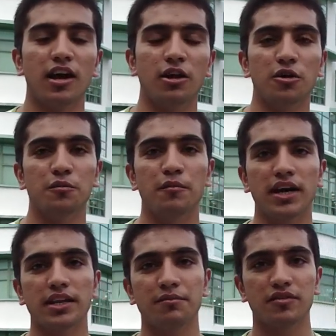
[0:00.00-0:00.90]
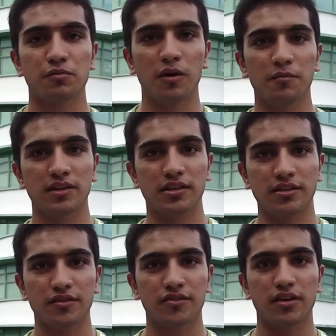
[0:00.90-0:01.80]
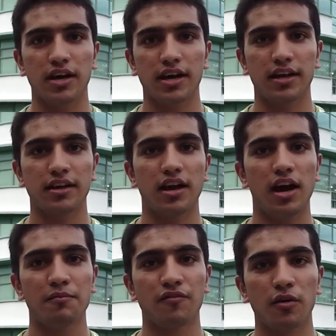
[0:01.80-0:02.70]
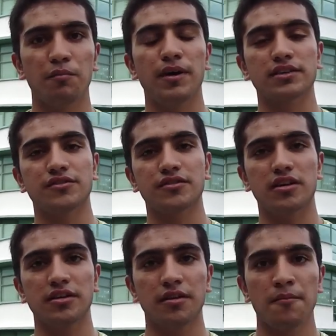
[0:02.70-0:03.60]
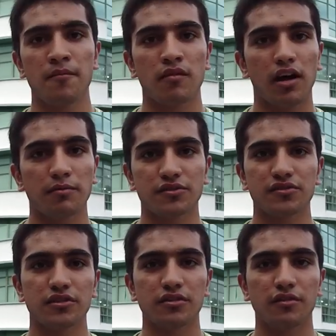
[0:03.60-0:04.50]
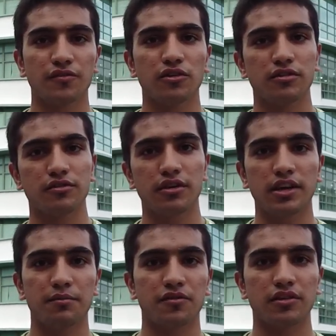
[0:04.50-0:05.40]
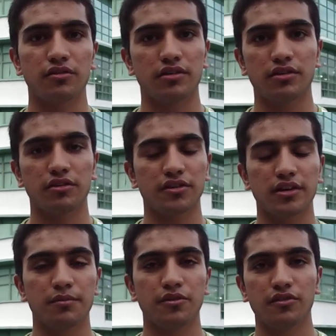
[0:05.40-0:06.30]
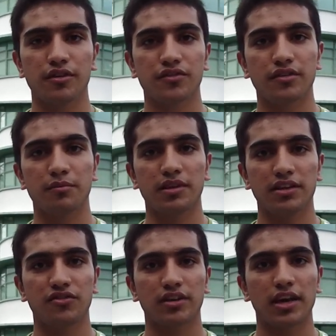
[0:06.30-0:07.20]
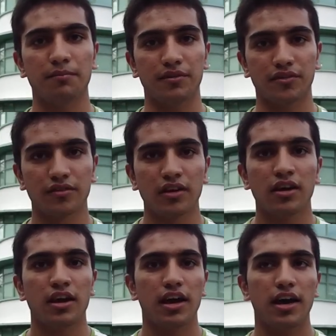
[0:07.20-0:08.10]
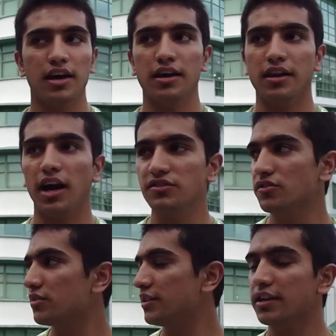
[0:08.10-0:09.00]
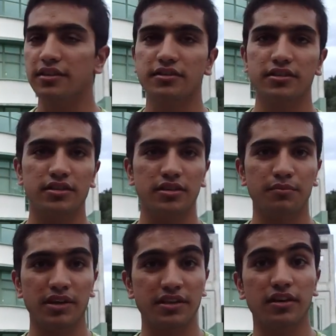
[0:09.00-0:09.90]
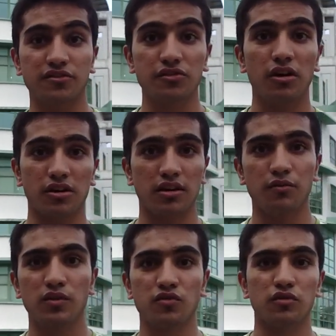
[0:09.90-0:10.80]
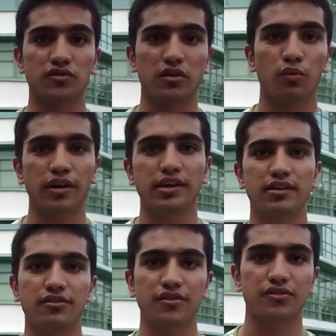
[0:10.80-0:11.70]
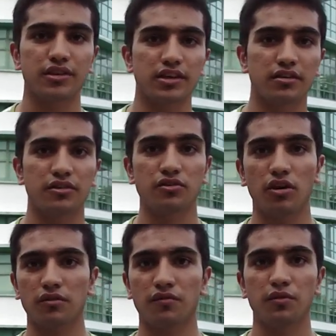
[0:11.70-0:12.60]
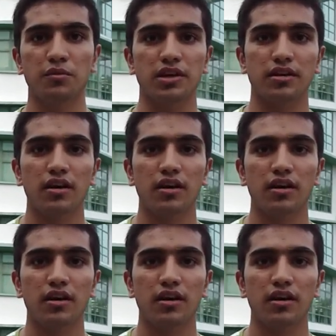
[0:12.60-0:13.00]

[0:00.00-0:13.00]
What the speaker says: Hello, my name is Mohammed Anis and I'm from Pakistan. I'm a student of UNMC in Nottingham University Malaysia campus. And I just attended Matthias' talk, which was a very interesting talk for me.